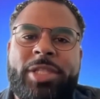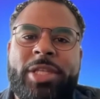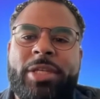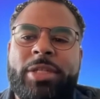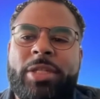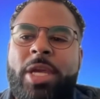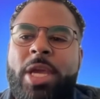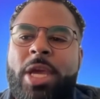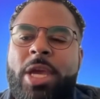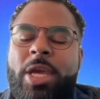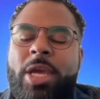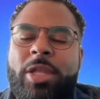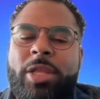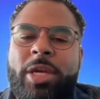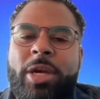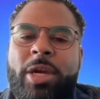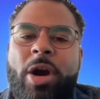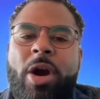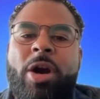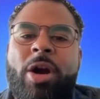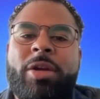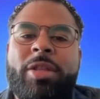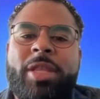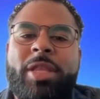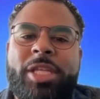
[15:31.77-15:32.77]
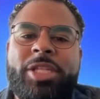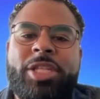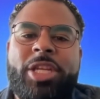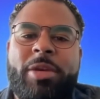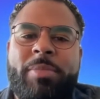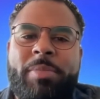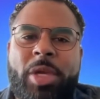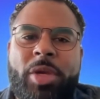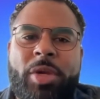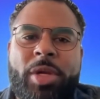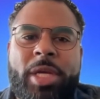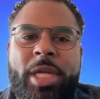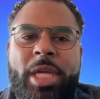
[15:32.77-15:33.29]
There are these
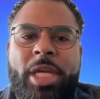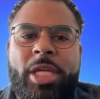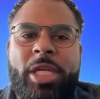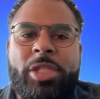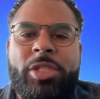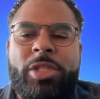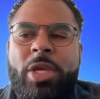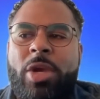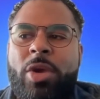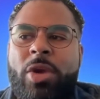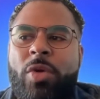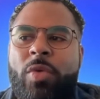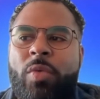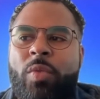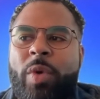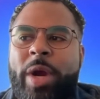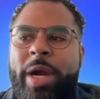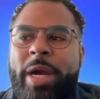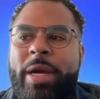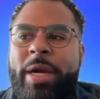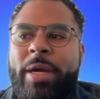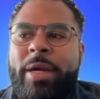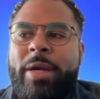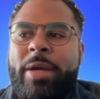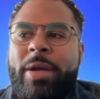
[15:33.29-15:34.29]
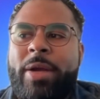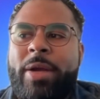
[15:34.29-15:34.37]
communities where